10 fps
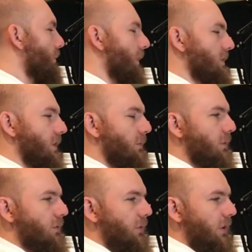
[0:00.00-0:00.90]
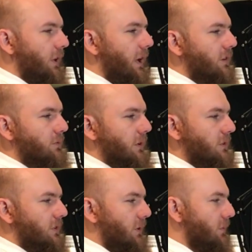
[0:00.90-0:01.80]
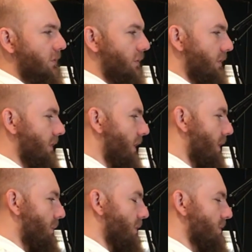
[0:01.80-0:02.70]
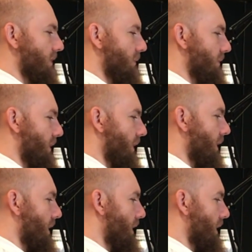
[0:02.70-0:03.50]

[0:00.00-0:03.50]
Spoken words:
once I want to relax, once I want to think about something